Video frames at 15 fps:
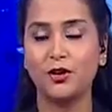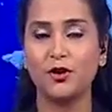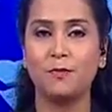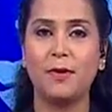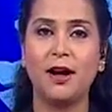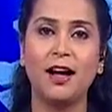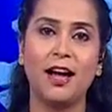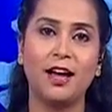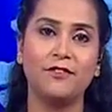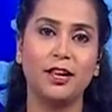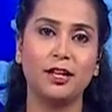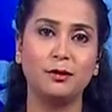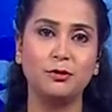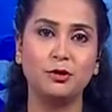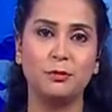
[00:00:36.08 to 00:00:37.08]
you, Rukma, and
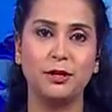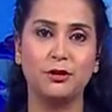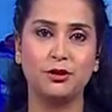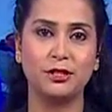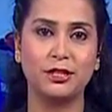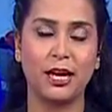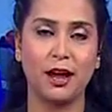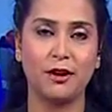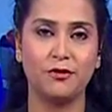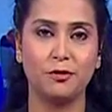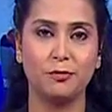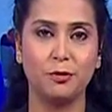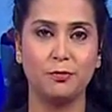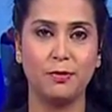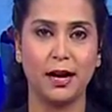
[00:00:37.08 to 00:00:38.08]
welcome to Metro Scan from
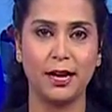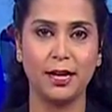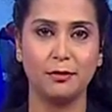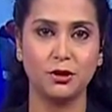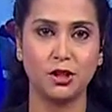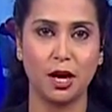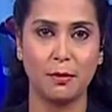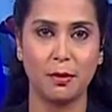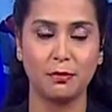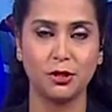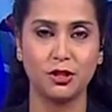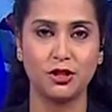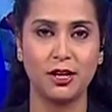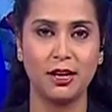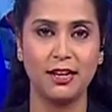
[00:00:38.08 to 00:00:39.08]
Mumbai. I'm Shama
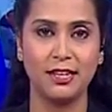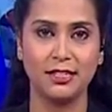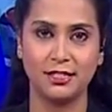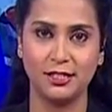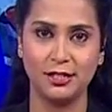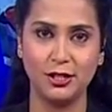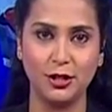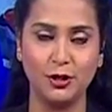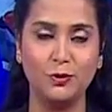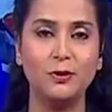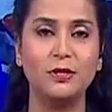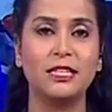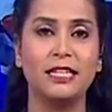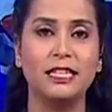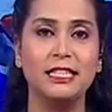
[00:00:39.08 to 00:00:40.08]
Mishra. Let's see the
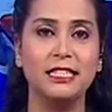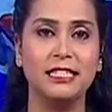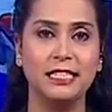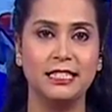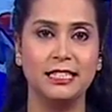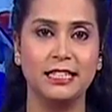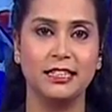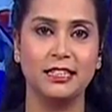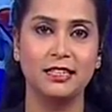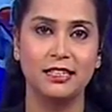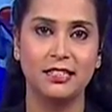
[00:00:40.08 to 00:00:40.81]
news in detail.